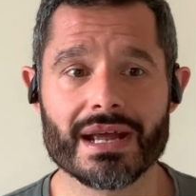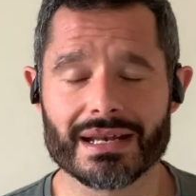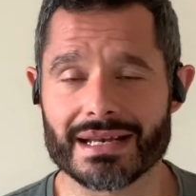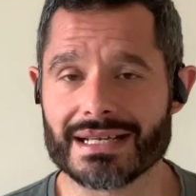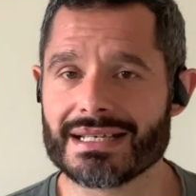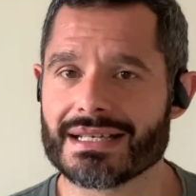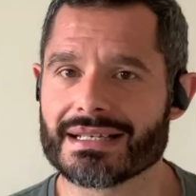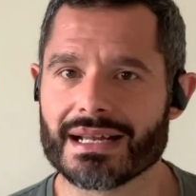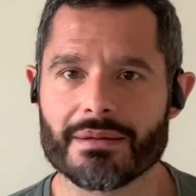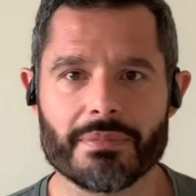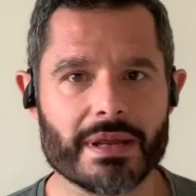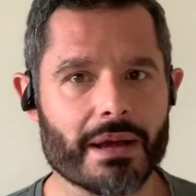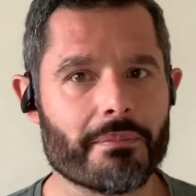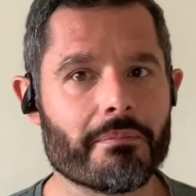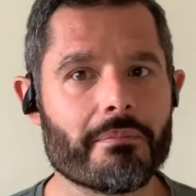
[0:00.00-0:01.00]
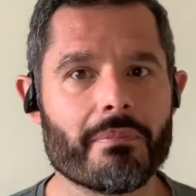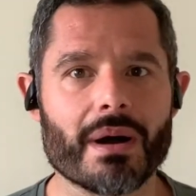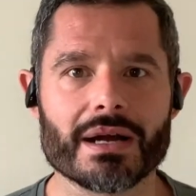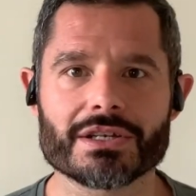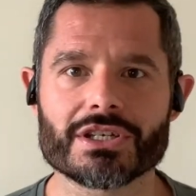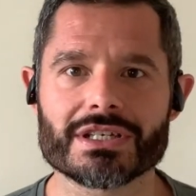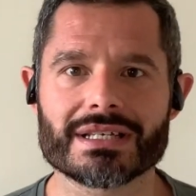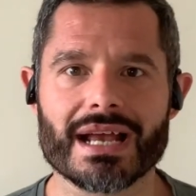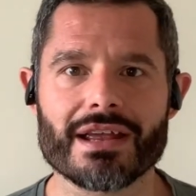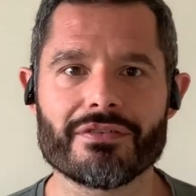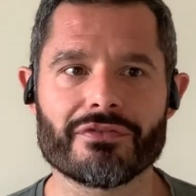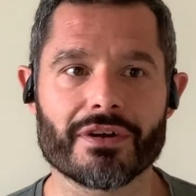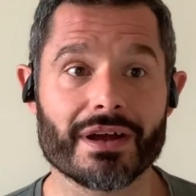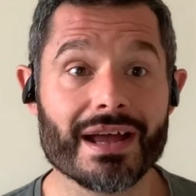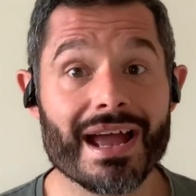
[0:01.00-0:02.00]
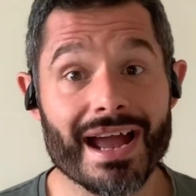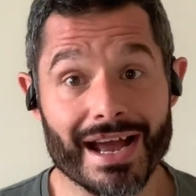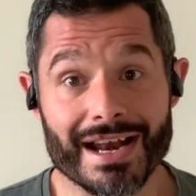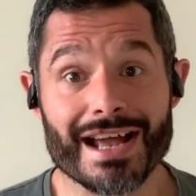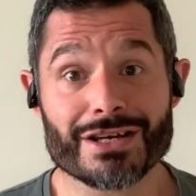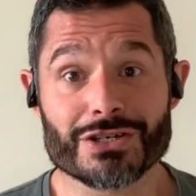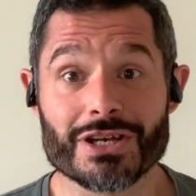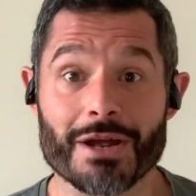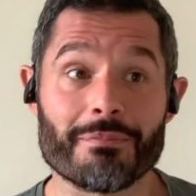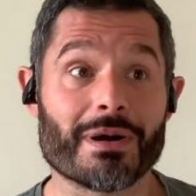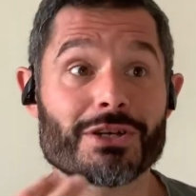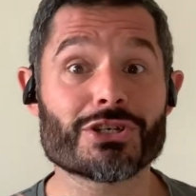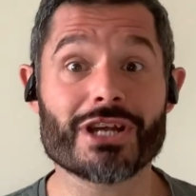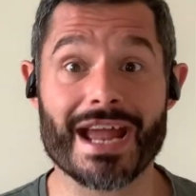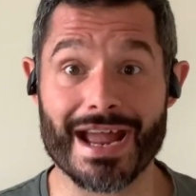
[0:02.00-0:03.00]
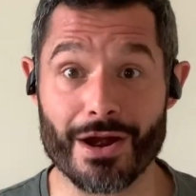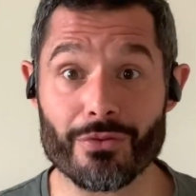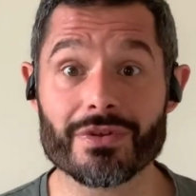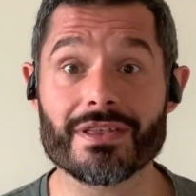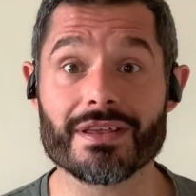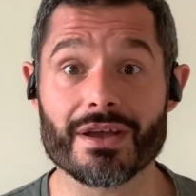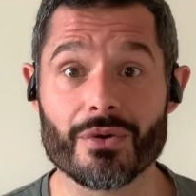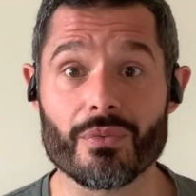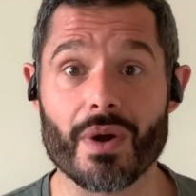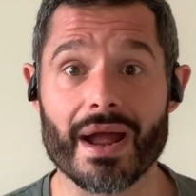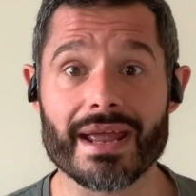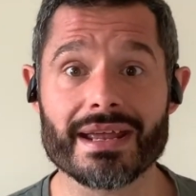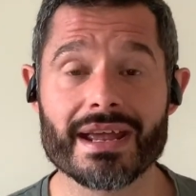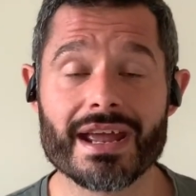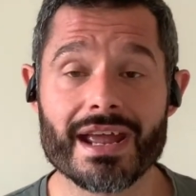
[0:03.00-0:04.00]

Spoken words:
This is going to be a much safer and actually a much healthier way